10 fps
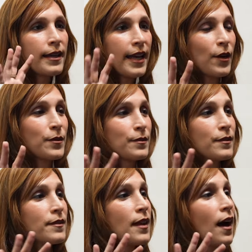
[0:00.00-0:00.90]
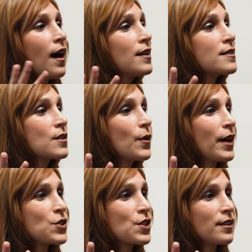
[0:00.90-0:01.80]
Now, the hot
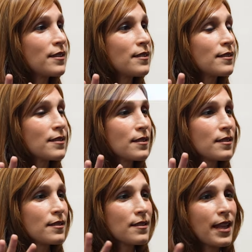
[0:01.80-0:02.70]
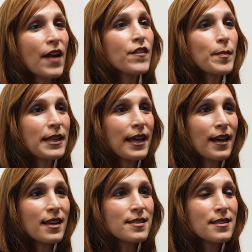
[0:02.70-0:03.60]
question that everybody
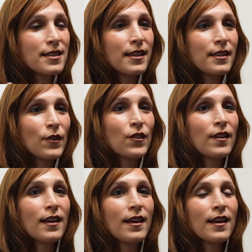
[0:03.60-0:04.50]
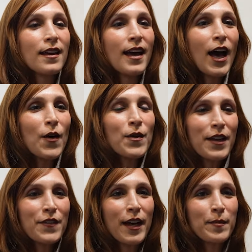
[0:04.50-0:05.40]
asks is, how will
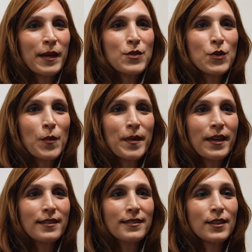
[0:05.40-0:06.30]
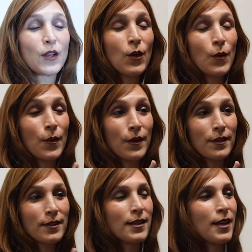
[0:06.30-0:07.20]
I find my soulmate?
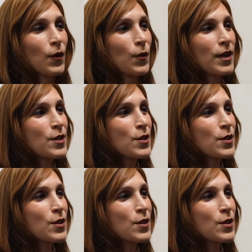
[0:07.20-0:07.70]
Or what